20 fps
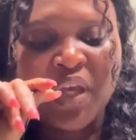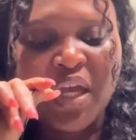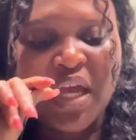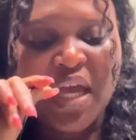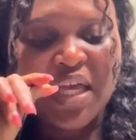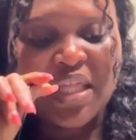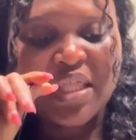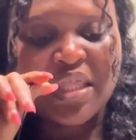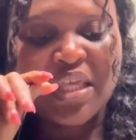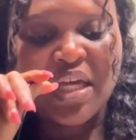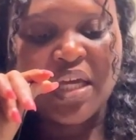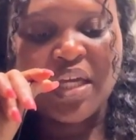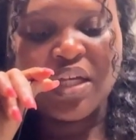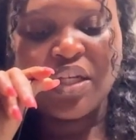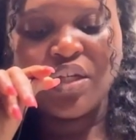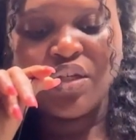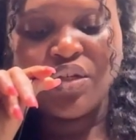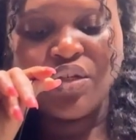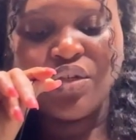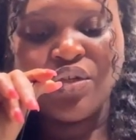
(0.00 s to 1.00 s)
And
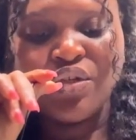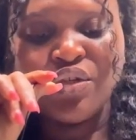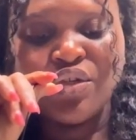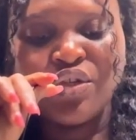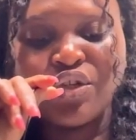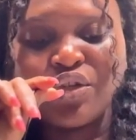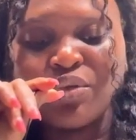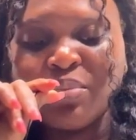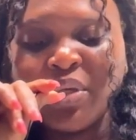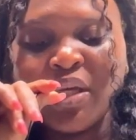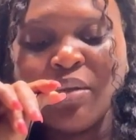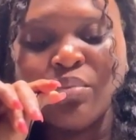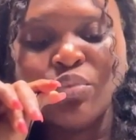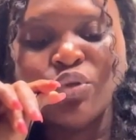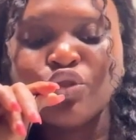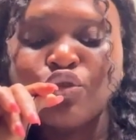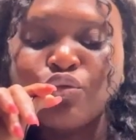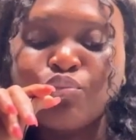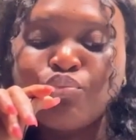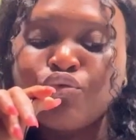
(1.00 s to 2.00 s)
then you should be able
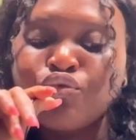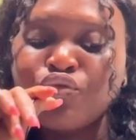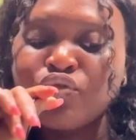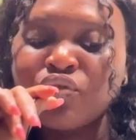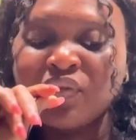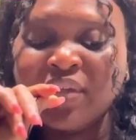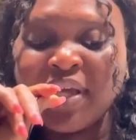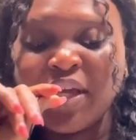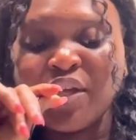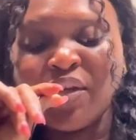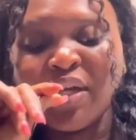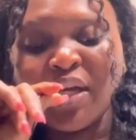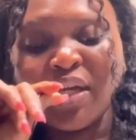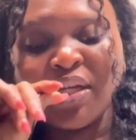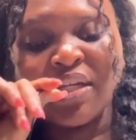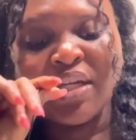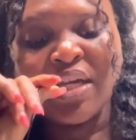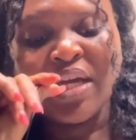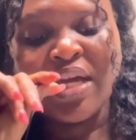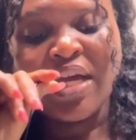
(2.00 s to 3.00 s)
to prove that you can